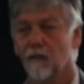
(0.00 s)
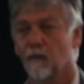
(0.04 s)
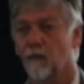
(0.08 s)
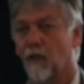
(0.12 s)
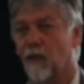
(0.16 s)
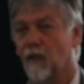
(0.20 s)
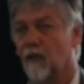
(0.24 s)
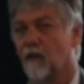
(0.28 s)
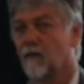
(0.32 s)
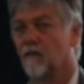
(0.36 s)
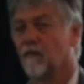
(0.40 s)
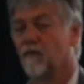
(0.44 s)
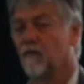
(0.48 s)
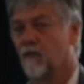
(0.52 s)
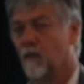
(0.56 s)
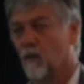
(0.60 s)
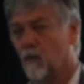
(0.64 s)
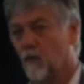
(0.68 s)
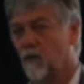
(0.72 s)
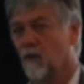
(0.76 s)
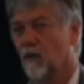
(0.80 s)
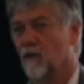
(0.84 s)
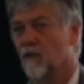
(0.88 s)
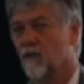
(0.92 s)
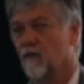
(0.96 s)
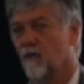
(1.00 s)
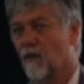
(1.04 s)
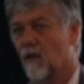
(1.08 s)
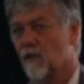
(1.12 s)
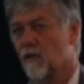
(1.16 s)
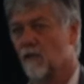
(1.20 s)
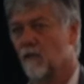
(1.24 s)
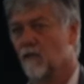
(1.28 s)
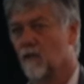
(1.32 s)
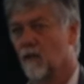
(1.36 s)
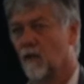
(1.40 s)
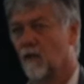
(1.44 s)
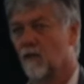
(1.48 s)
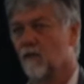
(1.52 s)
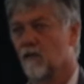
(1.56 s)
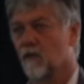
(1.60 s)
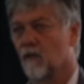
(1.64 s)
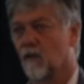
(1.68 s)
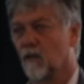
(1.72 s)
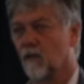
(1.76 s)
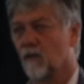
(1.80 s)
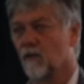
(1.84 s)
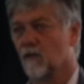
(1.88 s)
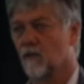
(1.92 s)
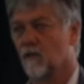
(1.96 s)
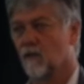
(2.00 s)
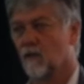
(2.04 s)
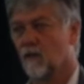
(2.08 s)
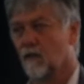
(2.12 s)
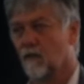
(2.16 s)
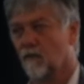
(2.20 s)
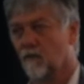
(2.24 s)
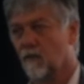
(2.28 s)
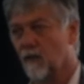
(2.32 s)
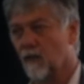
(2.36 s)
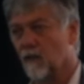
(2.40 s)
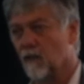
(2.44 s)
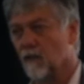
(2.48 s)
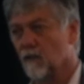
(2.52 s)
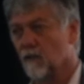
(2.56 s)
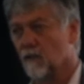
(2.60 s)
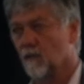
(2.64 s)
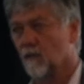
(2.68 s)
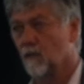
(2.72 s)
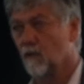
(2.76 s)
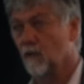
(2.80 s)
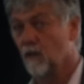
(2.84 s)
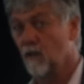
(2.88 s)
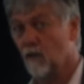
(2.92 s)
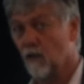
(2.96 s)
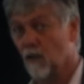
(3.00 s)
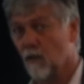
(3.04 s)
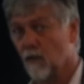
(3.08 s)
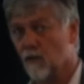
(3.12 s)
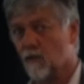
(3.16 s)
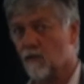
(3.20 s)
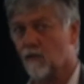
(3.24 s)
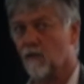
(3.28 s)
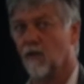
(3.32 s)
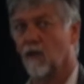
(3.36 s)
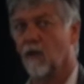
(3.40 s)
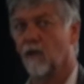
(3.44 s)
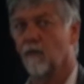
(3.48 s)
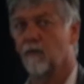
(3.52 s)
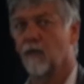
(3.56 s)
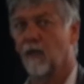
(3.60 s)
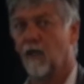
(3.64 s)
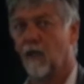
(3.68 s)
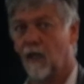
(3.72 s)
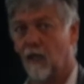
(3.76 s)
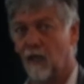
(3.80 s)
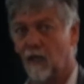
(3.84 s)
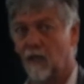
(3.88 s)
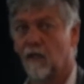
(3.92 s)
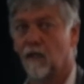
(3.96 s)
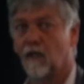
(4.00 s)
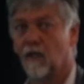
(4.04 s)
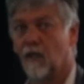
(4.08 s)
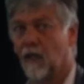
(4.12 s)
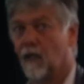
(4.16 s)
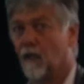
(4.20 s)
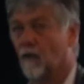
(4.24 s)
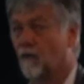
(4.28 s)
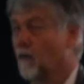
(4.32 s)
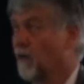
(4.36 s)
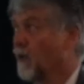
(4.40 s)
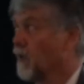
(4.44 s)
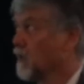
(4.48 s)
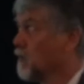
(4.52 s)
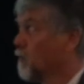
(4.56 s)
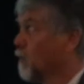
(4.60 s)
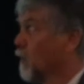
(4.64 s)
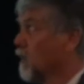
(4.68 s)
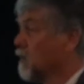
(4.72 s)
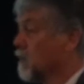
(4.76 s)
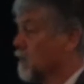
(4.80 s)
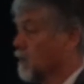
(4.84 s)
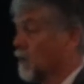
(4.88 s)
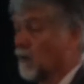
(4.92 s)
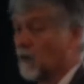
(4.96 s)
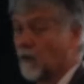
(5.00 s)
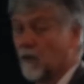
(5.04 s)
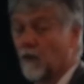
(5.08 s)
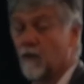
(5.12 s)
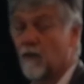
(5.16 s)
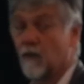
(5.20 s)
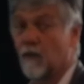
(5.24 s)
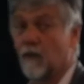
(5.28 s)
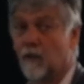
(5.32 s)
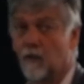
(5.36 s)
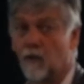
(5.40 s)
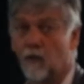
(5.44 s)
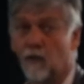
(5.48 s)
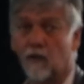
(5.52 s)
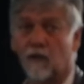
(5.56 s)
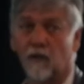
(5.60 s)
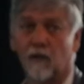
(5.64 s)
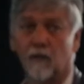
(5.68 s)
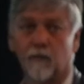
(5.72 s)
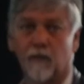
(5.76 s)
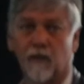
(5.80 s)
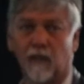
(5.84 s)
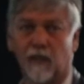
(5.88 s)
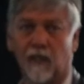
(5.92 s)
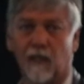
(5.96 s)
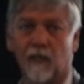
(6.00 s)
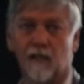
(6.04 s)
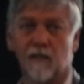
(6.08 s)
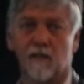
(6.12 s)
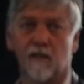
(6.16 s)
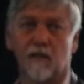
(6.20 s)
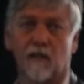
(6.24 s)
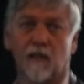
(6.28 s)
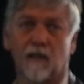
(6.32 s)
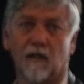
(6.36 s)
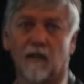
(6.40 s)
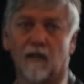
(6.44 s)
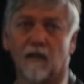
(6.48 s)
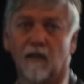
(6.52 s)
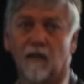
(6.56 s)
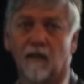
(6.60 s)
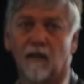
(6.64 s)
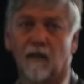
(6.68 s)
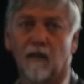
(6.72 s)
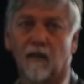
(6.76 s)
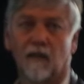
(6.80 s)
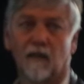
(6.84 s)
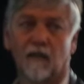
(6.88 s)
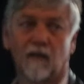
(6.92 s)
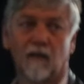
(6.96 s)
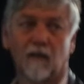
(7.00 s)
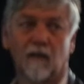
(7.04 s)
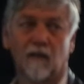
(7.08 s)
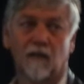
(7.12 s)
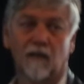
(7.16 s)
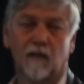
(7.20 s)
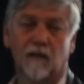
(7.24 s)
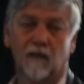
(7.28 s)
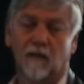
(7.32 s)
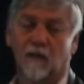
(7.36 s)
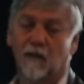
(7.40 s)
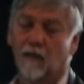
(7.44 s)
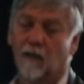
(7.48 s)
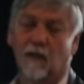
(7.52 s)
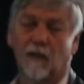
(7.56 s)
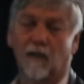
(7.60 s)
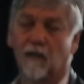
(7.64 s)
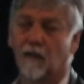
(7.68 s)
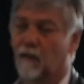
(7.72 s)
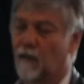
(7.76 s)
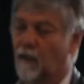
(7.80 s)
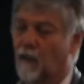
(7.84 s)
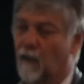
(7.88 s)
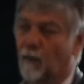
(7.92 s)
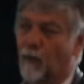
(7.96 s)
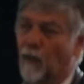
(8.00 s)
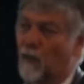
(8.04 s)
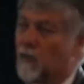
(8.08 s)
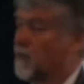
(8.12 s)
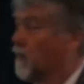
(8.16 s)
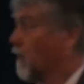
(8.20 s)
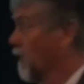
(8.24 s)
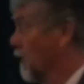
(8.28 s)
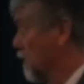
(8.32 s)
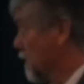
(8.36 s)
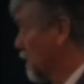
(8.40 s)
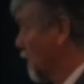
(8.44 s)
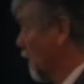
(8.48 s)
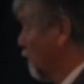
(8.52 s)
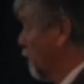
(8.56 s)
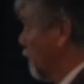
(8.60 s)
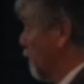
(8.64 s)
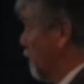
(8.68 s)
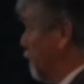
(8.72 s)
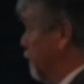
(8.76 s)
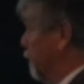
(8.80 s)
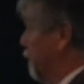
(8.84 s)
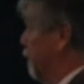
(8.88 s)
But 4 conservation zones to conserve these newly described and now rare species, included eucalypt, acunsia, and a bunch of other stuff.